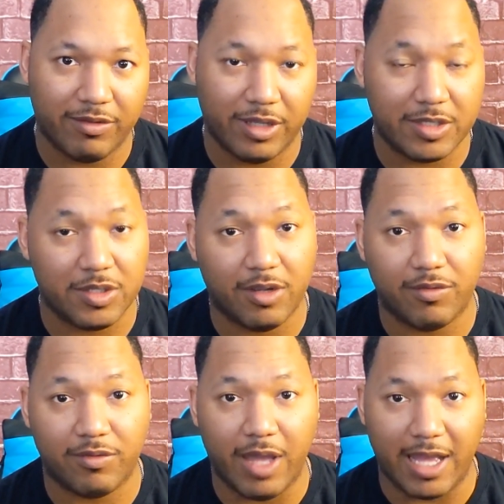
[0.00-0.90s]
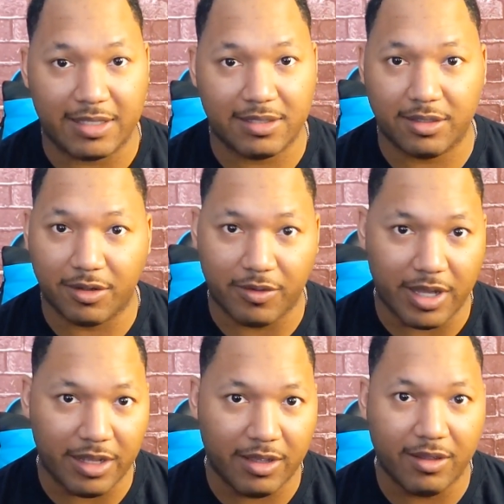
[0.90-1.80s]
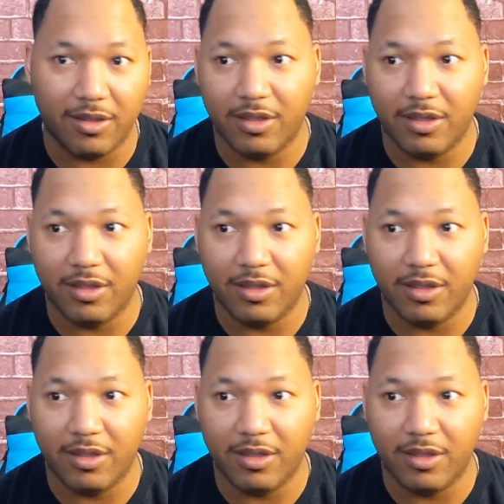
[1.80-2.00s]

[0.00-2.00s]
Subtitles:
unless you have excellent credit